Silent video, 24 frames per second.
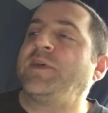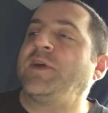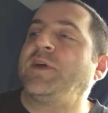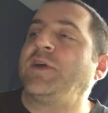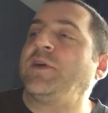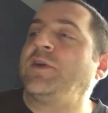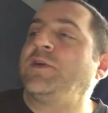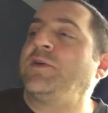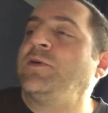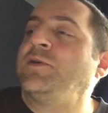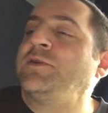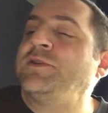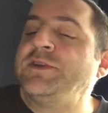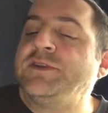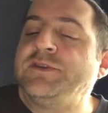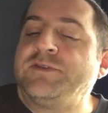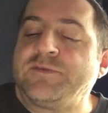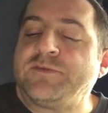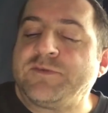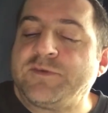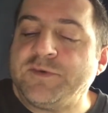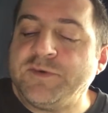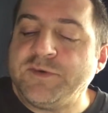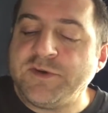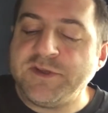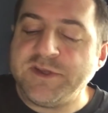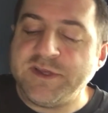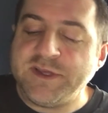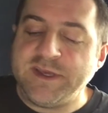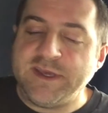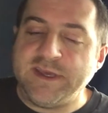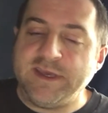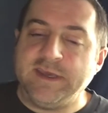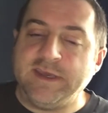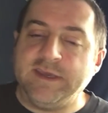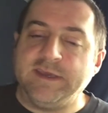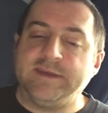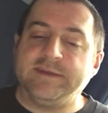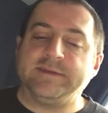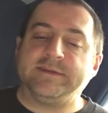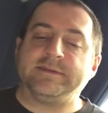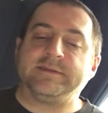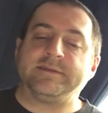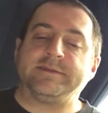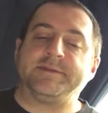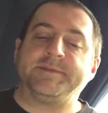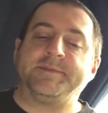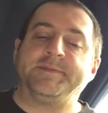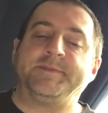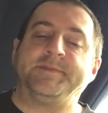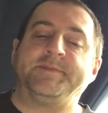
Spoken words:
the golden rule is.